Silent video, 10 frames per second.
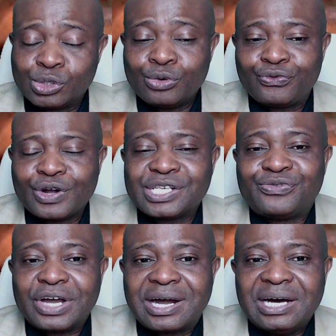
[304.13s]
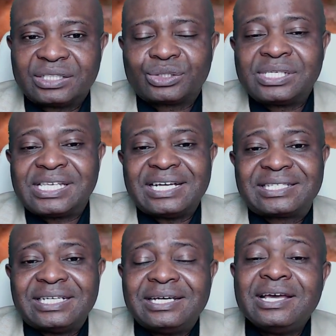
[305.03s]
was on France 24,
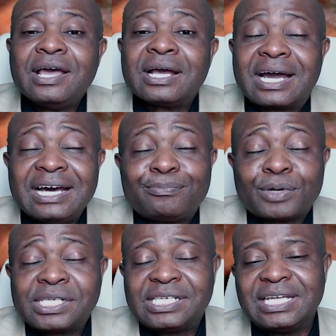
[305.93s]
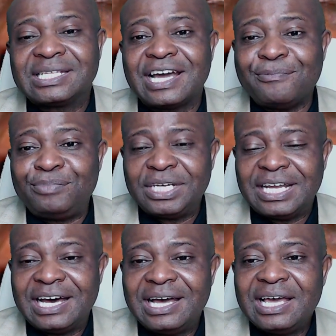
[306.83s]
that President
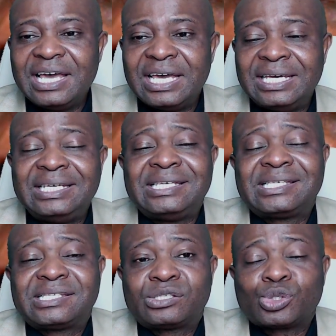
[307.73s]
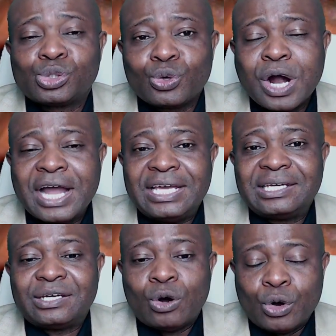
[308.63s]
Kabila is
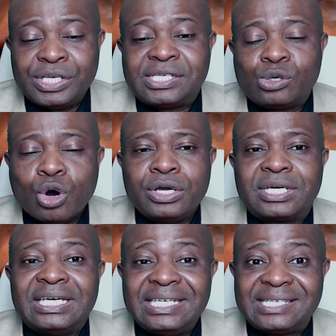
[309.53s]
trying, or is choosing